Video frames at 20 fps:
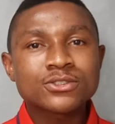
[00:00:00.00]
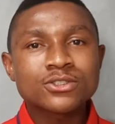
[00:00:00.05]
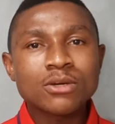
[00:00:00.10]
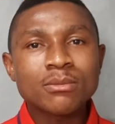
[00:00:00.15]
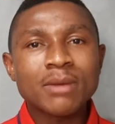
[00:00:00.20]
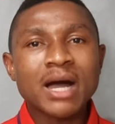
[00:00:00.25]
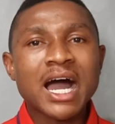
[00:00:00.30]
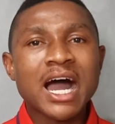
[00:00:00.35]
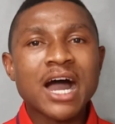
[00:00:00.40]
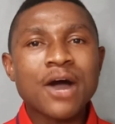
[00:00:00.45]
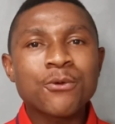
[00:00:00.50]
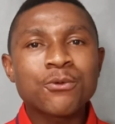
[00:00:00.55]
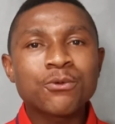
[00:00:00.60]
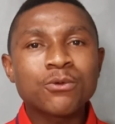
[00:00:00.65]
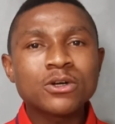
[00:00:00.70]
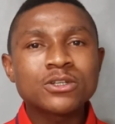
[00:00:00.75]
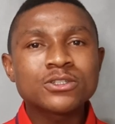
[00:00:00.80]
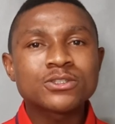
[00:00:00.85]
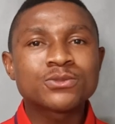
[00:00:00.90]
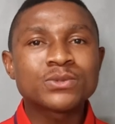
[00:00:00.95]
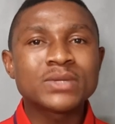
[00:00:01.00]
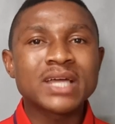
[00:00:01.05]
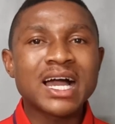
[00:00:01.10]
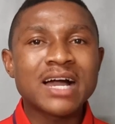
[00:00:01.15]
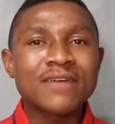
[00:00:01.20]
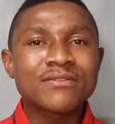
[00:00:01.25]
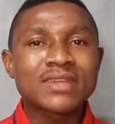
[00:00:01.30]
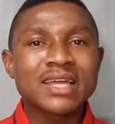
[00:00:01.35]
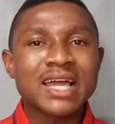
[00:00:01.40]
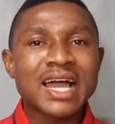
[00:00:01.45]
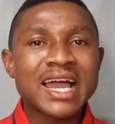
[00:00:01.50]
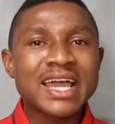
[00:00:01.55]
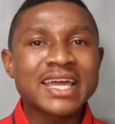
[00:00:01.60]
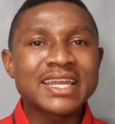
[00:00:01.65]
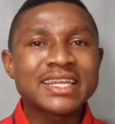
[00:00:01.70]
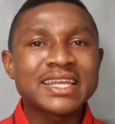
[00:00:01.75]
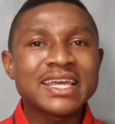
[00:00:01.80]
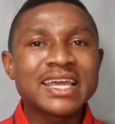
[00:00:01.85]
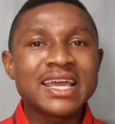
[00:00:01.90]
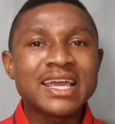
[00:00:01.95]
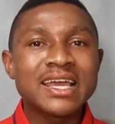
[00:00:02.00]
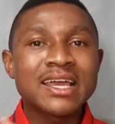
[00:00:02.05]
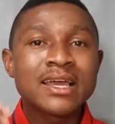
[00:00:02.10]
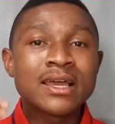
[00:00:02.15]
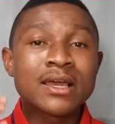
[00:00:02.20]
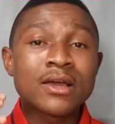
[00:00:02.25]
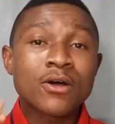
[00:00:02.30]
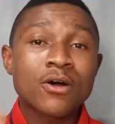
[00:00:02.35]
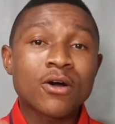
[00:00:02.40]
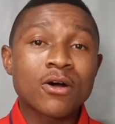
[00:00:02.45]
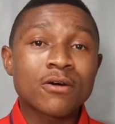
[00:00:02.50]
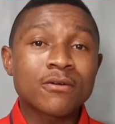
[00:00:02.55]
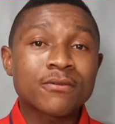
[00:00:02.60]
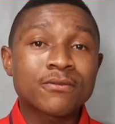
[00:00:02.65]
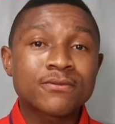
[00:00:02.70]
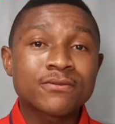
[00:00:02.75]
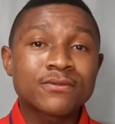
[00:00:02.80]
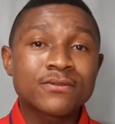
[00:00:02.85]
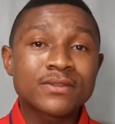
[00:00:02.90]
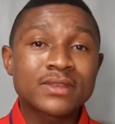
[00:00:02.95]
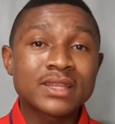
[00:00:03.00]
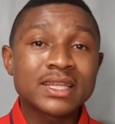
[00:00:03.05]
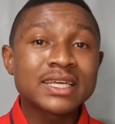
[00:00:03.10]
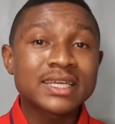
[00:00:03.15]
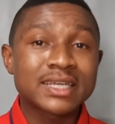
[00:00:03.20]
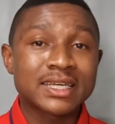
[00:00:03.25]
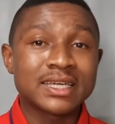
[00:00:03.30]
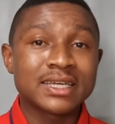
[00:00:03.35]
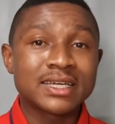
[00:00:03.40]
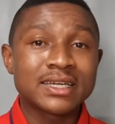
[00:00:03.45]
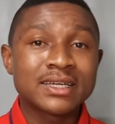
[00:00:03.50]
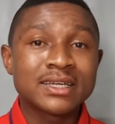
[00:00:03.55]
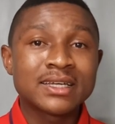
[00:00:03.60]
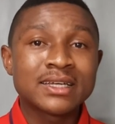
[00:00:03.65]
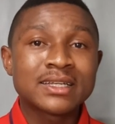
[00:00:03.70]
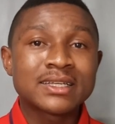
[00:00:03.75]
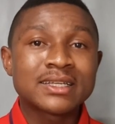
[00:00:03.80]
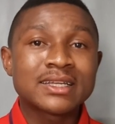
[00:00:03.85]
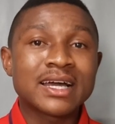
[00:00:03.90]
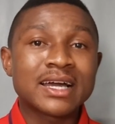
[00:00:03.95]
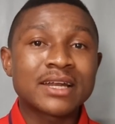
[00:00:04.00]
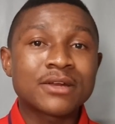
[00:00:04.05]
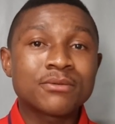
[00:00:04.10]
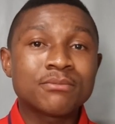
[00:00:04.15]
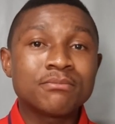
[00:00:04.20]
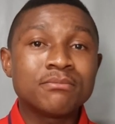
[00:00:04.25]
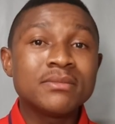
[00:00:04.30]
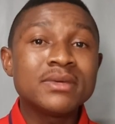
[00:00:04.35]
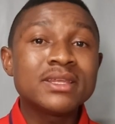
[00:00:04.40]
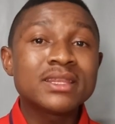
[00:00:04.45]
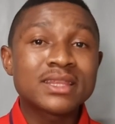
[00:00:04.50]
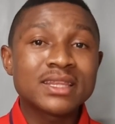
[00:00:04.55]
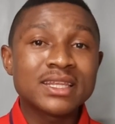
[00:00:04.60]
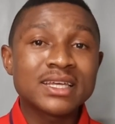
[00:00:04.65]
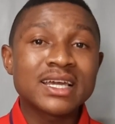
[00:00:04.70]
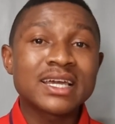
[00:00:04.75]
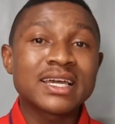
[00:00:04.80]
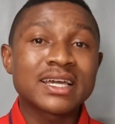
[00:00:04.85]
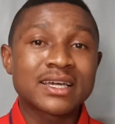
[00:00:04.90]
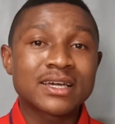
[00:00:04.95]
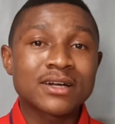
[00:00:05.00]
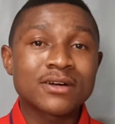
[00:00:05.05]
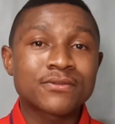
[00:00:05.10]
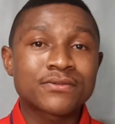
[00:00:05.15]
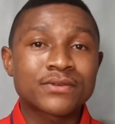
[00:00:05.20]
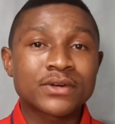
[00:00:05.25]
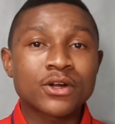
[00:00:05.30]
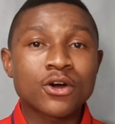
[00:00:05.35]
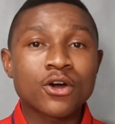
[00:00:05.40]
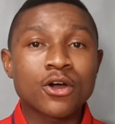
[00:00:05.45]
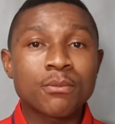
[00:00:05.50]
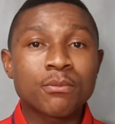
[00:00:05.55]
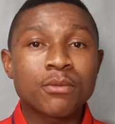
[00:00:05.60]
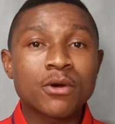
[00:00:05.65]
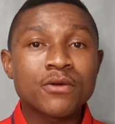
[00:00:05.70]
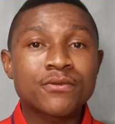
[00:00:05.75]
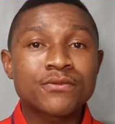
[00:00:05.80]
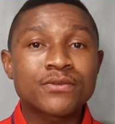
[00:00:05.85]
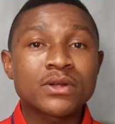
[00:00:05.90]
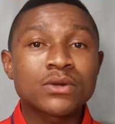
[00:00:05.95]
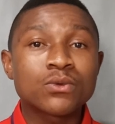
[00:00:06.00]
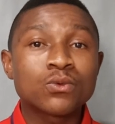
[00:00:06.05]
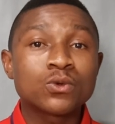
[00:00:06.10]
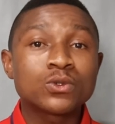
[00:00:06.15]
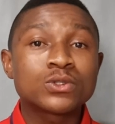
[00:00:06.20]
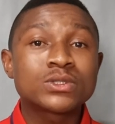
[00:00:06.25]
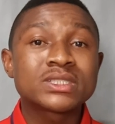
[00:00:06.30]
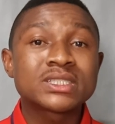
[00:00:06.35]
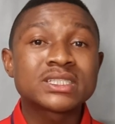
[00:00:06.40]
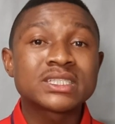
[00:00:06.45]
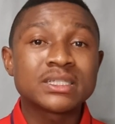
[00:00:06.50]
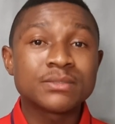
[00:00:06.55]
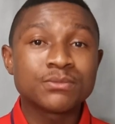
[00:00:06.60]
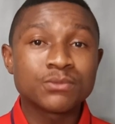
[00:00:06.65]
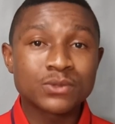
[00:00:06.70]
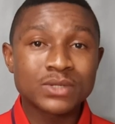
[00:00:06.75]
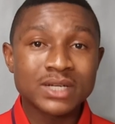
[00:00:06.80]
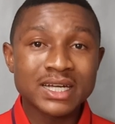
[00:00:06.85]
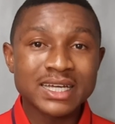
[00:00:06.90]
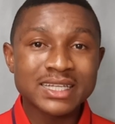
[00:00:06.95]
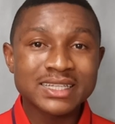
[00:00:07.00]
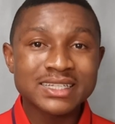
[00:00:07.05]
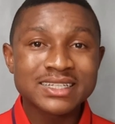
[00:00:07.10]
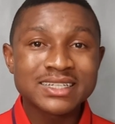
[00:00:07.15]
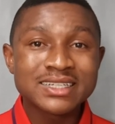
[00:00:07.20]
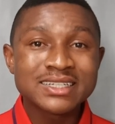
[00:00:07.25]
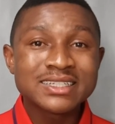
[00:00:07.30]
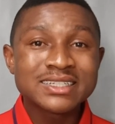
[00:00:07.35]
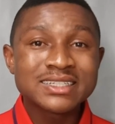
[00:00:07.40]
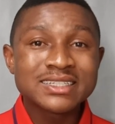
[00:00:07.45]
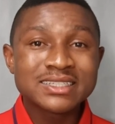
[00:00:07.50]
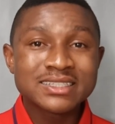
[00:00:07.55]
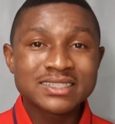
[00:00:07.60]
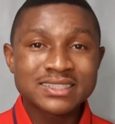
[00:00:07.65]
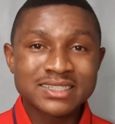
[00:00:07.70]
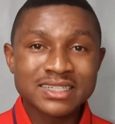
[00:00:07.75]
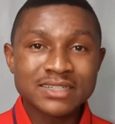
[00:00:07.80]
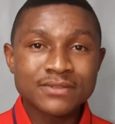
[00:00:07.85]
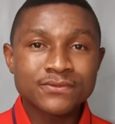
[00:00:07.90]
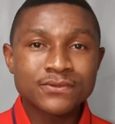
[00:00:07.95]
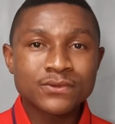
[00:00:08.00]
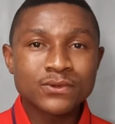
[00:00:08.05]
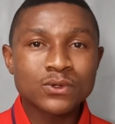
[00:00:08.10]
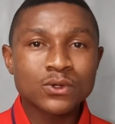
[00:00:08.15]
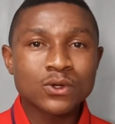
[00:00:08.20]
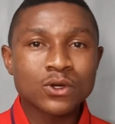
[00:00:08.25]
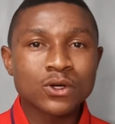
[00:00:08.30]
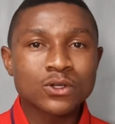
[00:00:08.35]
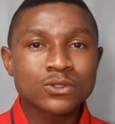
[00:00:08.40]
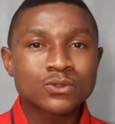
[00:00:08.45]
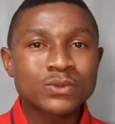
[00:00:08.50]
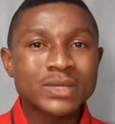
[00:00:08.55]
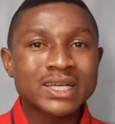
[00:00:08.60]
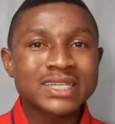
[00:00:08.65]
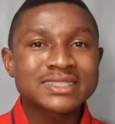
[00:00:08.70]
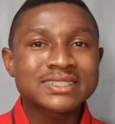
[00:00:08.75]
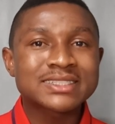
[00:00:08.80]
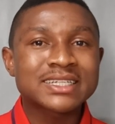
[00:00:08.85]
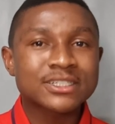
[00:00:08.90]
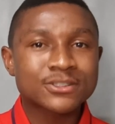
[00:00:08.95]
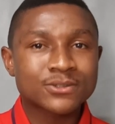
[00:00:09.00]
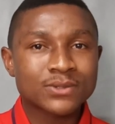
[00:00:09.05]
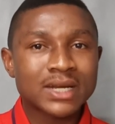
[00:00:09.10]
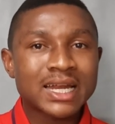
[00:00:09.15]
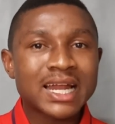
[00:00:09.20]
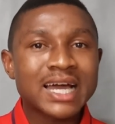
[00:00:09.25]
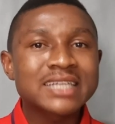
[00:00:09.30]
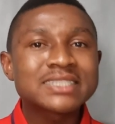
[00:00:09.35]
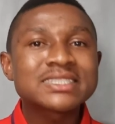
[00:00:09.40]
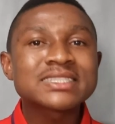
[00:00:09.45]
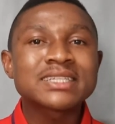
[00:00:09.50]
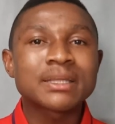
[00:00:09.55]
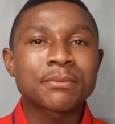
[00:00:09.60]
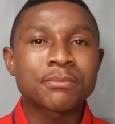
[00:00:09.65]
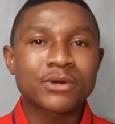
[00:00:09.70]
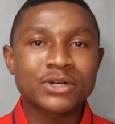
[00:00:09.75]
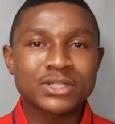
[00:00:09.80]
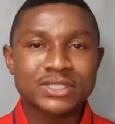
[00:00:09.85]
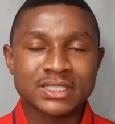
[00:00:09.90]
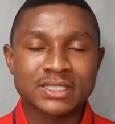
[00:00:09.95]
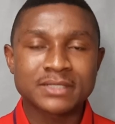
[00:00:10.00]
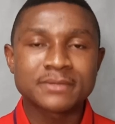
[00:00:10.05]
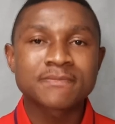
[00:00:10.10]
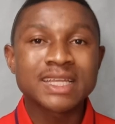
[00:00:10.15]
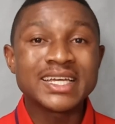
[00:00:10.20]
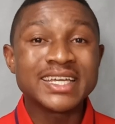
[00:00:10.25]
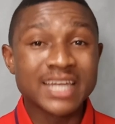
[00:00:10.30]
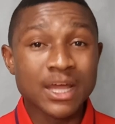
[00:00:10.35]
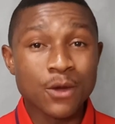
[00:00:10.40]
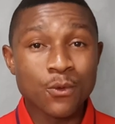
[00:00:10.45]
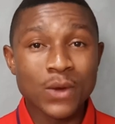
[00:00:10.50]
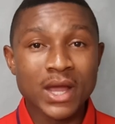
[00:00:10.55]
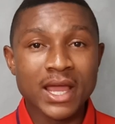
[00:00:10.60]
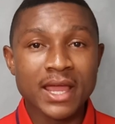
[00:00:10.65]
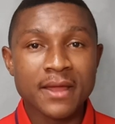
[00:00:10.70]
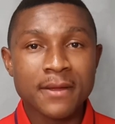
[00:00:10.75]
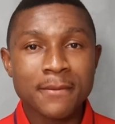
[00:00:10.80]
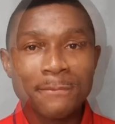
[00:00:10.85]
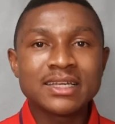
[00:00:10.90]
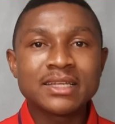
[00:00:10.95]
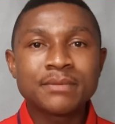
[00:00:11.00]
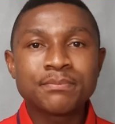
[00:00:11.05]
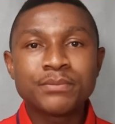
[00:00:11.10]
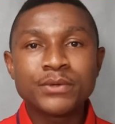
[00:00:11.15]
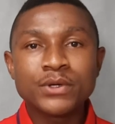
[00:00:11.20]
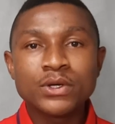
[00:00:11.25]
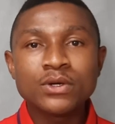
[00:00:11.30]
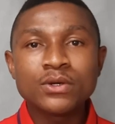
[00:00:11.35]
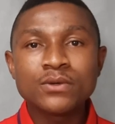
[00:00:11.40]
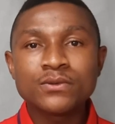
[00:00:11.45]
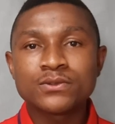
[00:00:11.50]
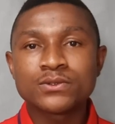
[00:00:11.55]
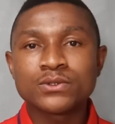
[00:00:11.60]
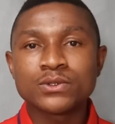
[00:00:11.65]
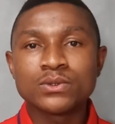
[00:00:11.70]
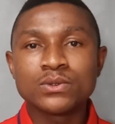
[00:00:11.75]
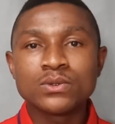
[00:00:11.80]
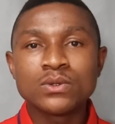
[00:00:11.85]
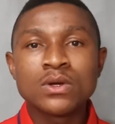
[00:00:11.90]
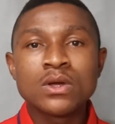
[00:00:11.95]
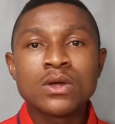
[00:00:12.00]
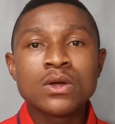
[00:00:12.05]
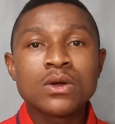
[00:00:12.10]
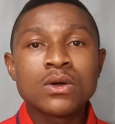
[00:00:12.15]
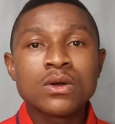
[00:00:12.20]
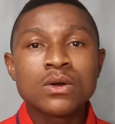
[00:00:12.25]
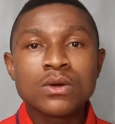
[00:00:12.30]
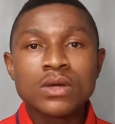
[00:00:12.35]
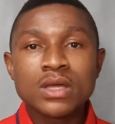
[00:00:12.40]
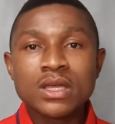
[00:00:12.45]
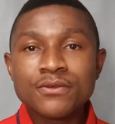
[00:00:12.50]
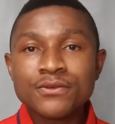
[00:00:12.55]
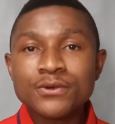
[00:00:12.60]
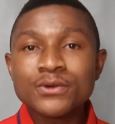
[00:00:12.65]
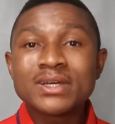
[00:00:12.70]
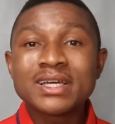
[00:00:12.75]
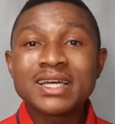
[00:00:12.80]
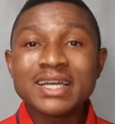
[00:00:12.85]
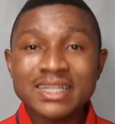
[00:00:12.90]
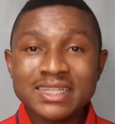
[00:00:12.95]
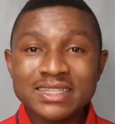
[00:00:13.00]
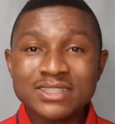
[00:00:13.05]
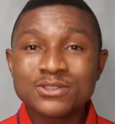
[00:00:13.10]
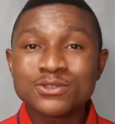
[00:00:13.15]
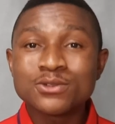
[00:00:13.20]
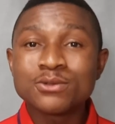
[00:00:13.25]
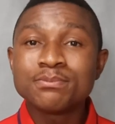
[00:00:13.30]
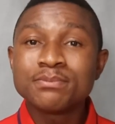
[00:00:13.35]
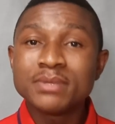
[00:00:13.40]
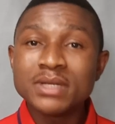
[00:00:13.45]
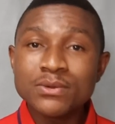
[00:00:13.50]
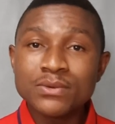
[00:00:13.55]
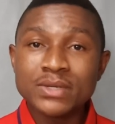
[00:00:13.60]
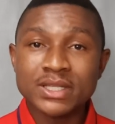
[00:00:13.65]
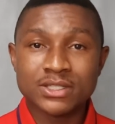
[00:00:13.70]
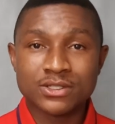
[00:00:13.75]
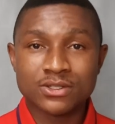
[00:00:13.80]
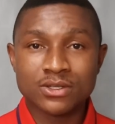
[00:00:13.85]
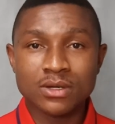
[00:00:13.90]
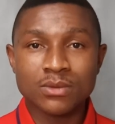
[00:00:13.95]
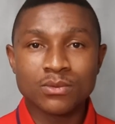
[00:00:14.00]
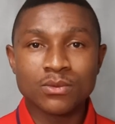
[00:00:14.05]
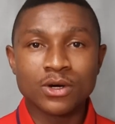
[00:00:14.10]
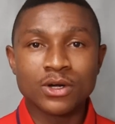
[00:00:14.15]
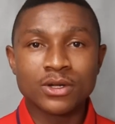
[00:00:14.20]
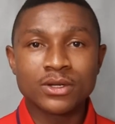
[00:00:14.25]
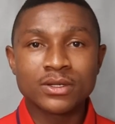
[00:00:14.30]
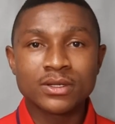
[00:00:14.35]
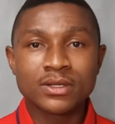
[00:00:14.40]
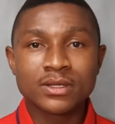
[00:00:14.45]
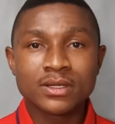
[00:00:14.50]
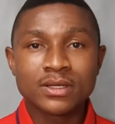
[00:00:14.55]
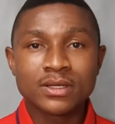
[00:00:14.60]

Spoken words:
somehow, once we have the idea of thinking that meeting a girlfriend or a boyfriend will stimulate sinful lust, we are sexualizing the person in a way. It behooves you, if you get to be with someone,